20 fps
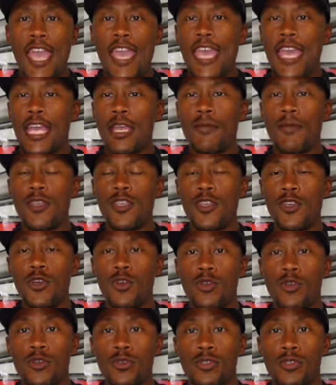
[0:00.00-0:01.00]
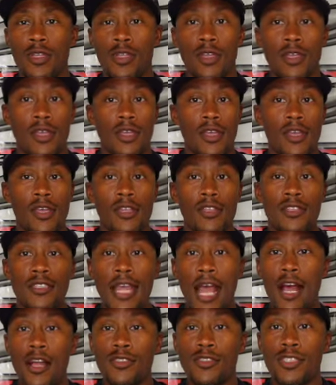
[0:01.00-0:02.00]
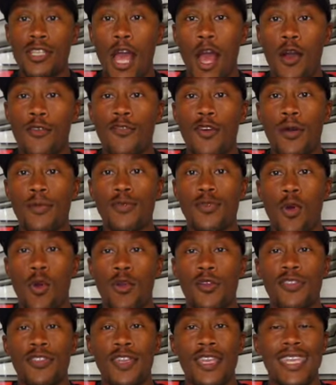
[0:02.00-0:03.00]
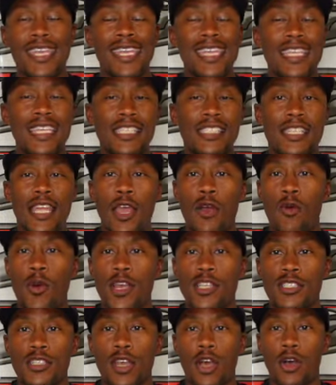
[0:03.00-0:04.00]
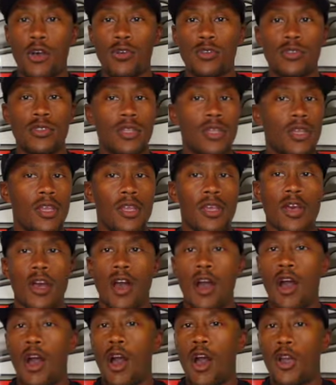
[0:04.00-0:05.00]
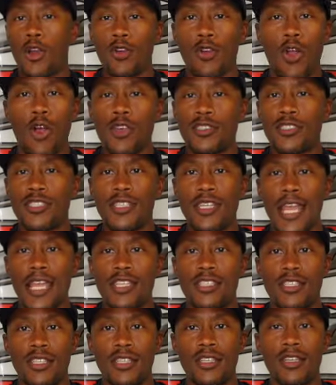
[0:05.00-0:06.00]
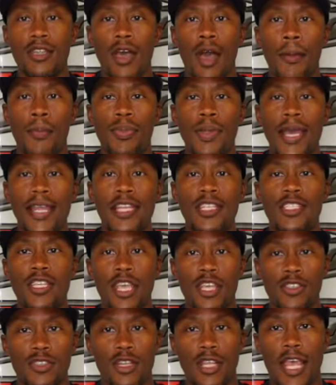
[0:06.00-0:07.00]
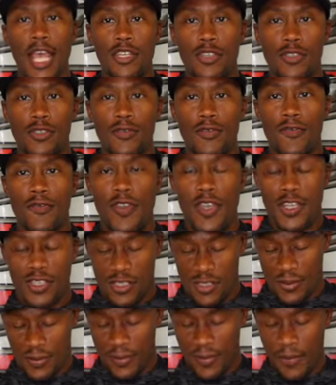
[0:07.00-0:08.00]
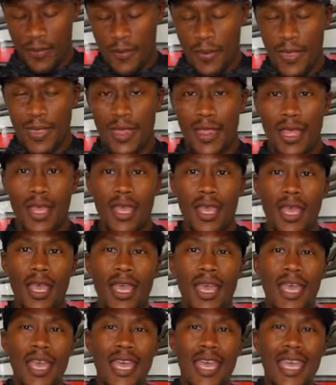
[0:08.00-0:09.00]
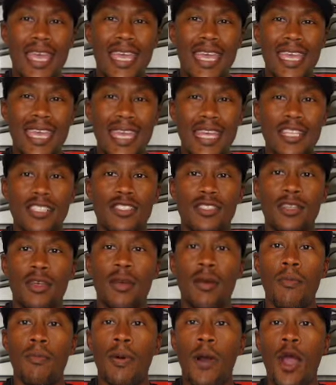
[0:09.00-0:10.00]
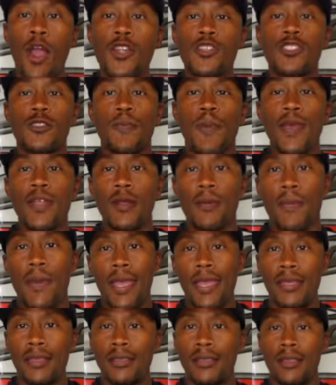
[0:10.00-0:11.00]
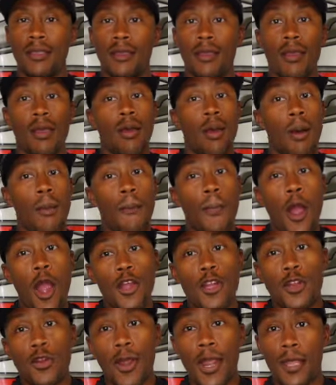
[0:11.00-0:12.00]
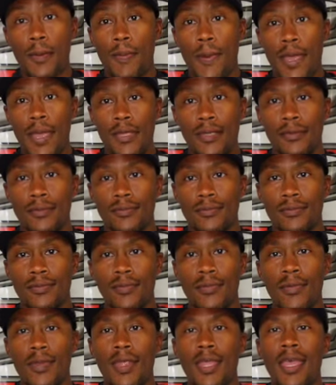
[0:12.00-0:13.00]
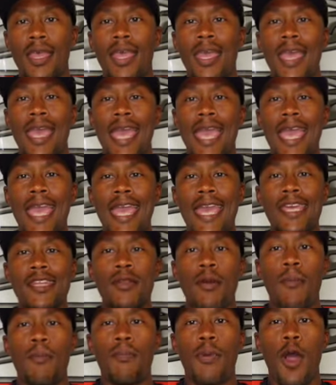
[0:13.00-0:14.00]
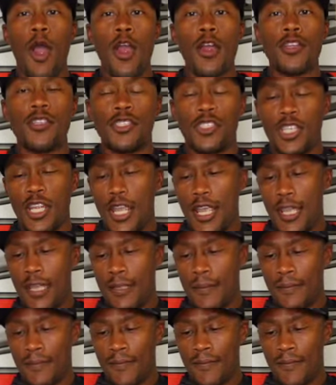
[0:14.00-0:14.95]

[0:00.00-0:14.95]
It can be used down south, up north, east, and west coast, across the nation. A bladed jig is going to catch you some fish. It's part spinnerbait, part crankbait, and part jig.